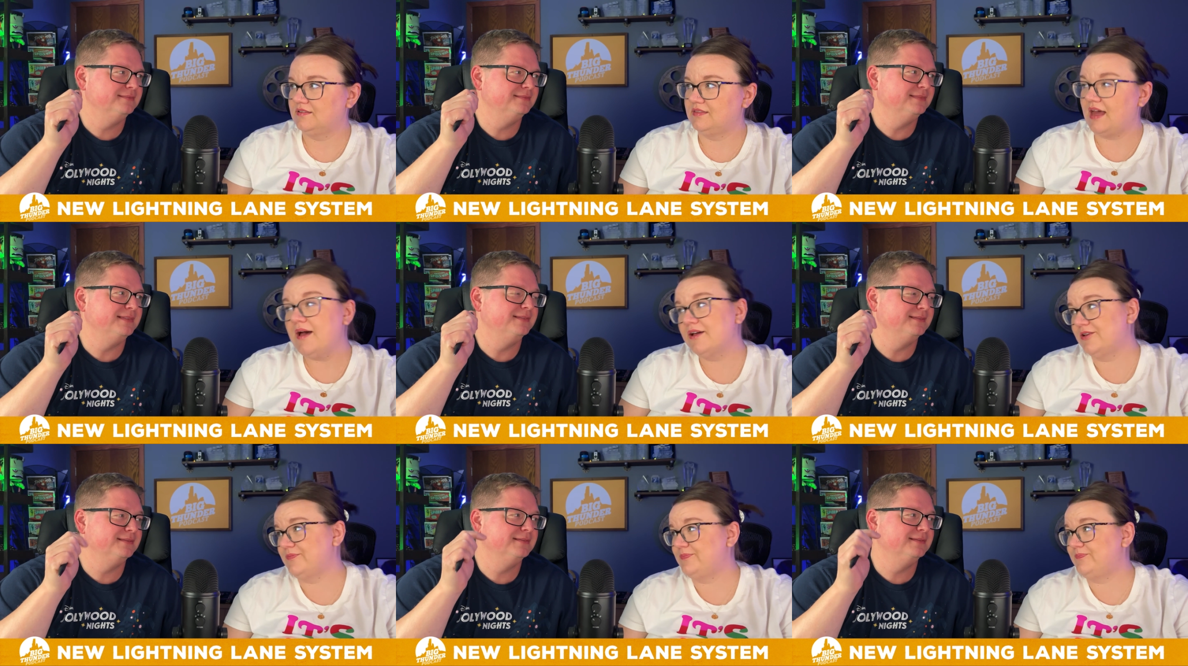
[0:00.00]

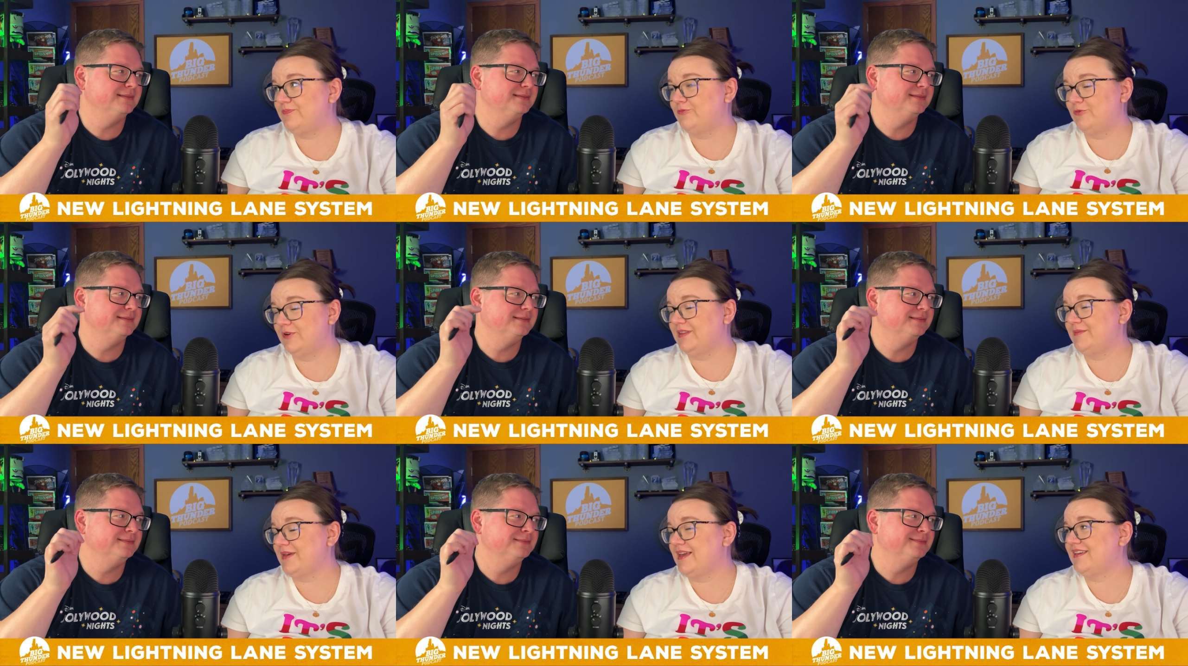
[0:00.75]
Speaker 1: That could
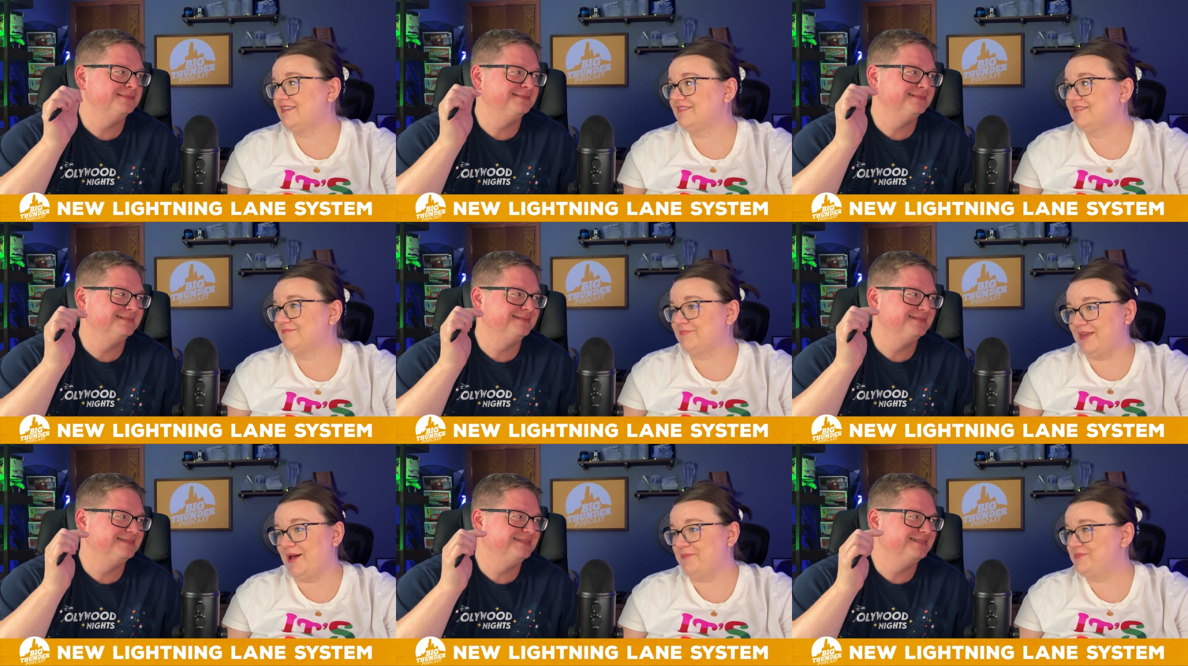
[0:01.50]
really make
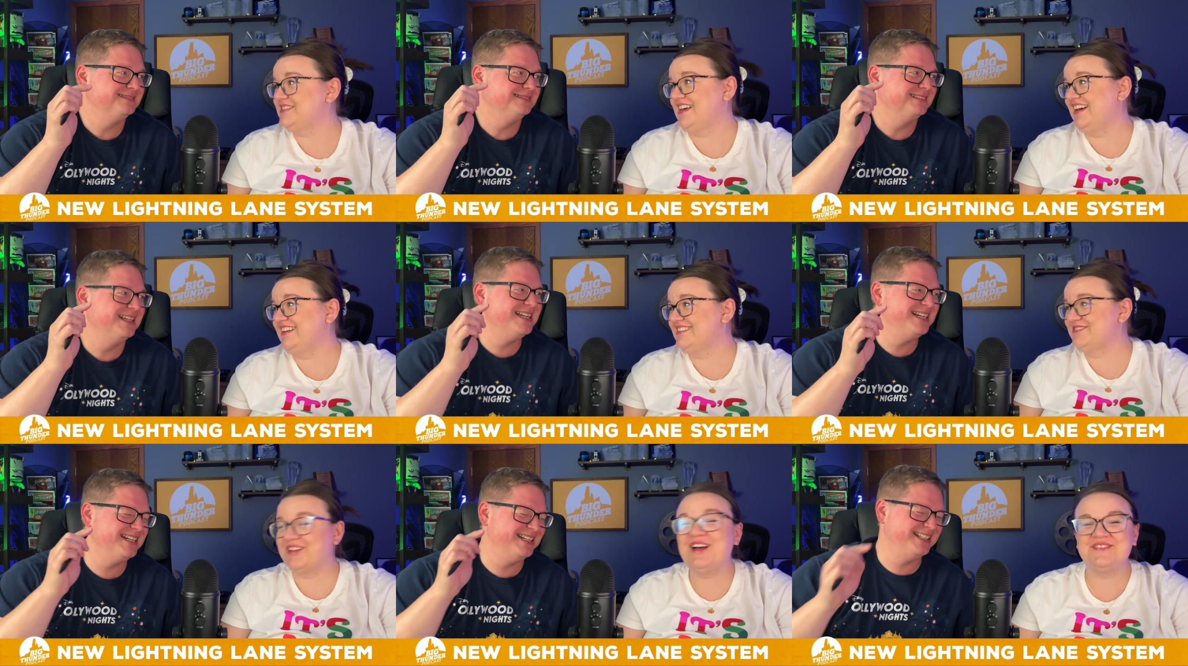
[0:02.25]
me upset.
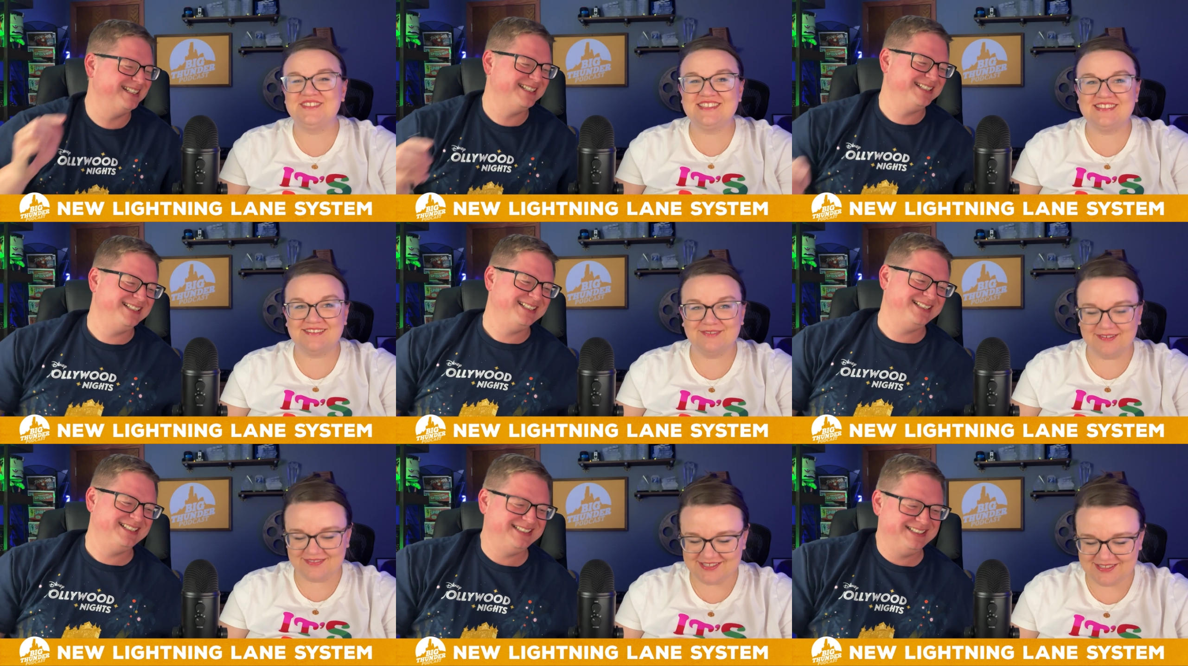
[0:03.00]
We'll have to see.
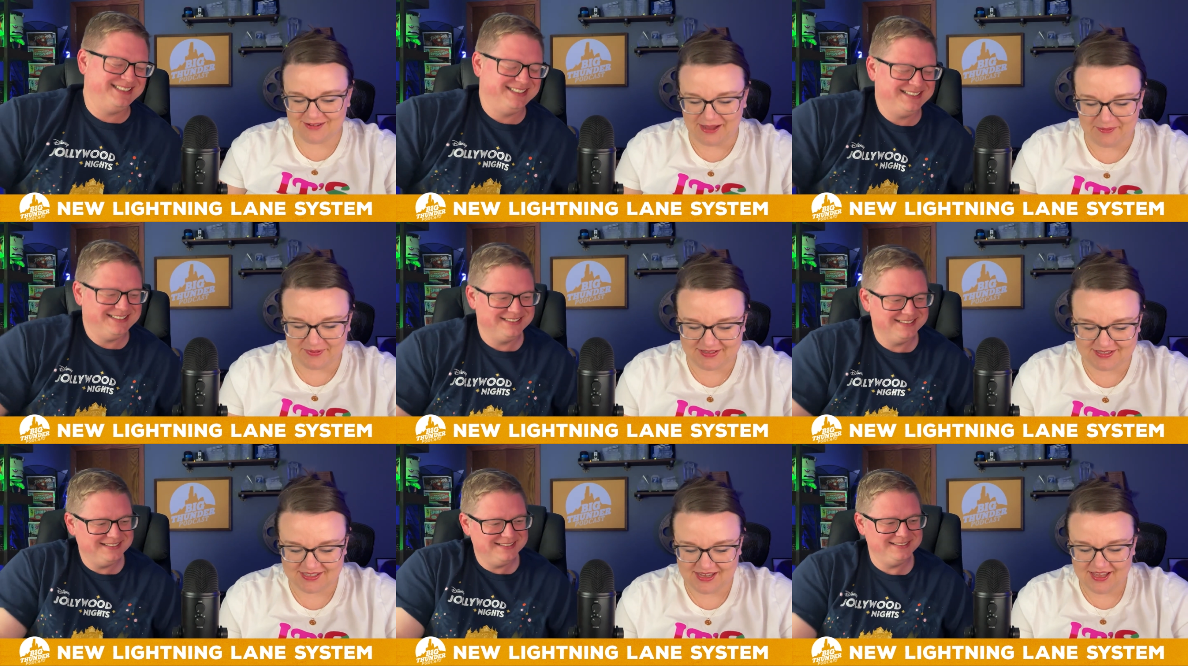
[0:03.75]
We'll have to see what
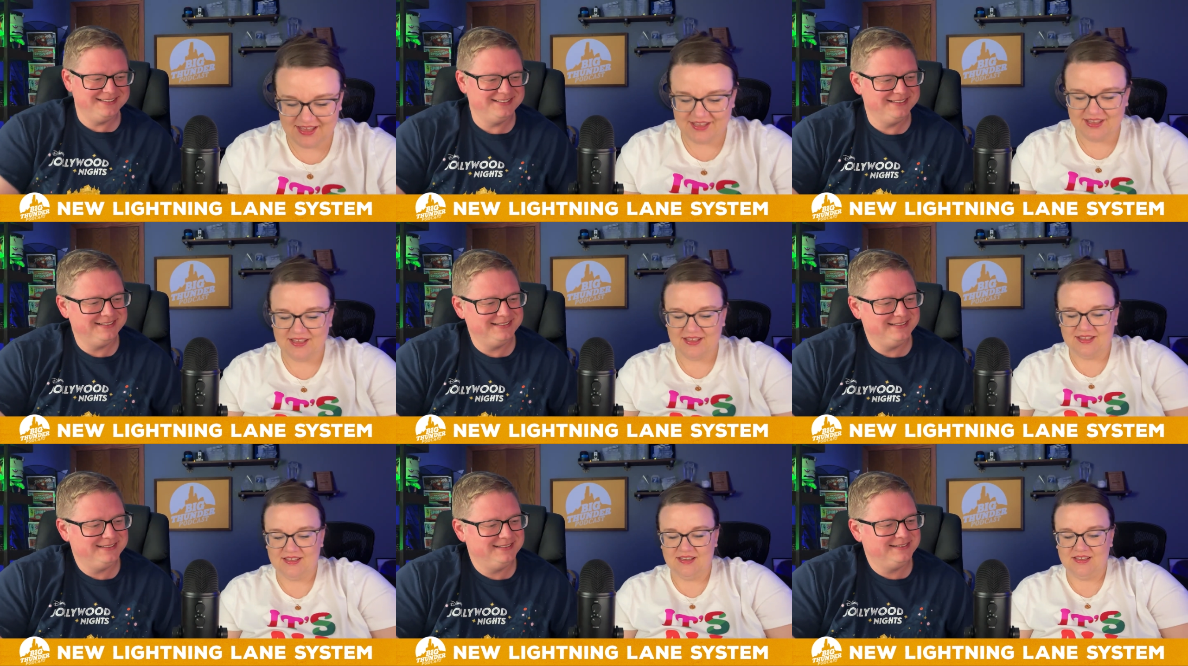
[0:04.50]
happens.
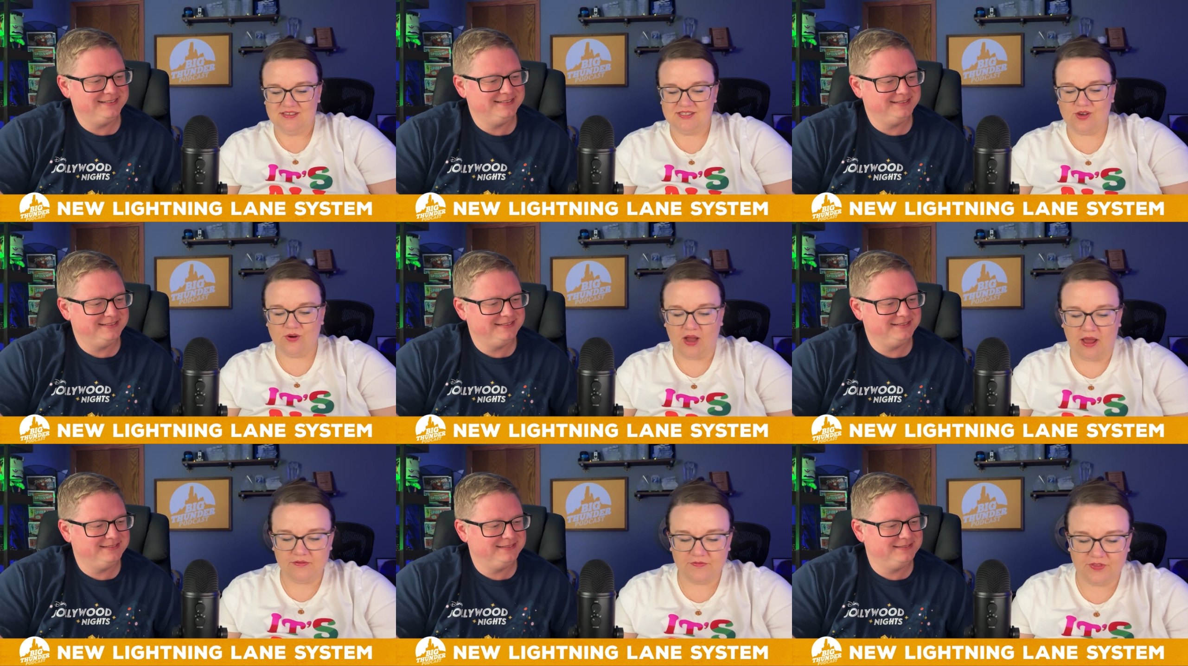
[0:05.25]

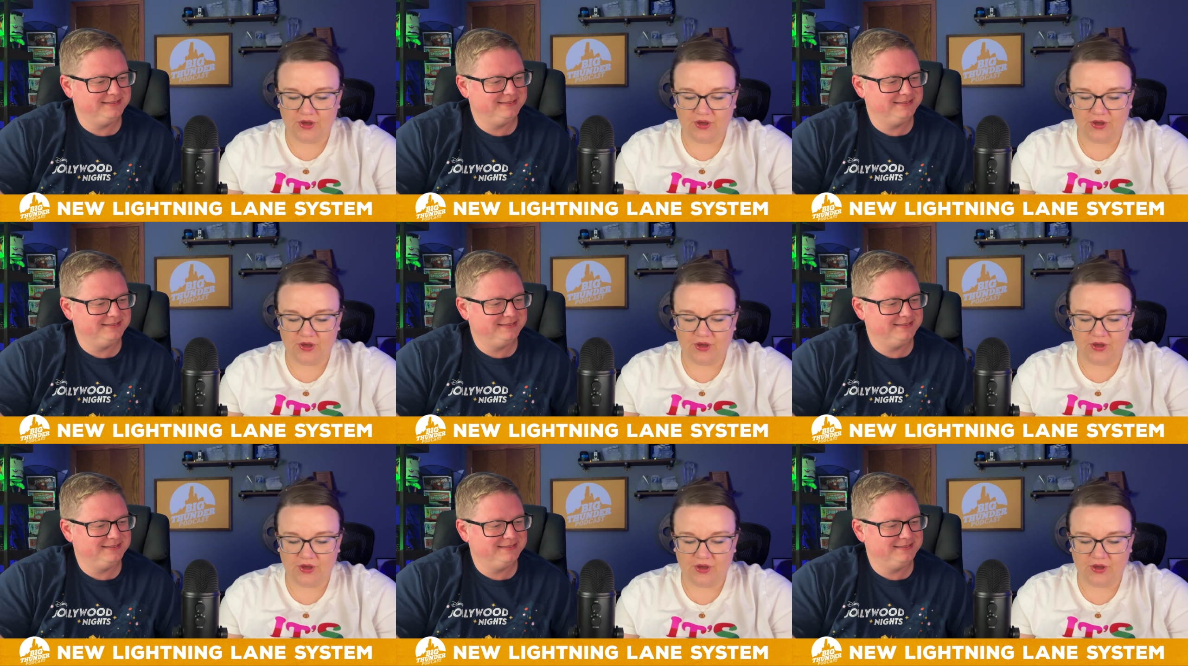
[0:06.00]
So out of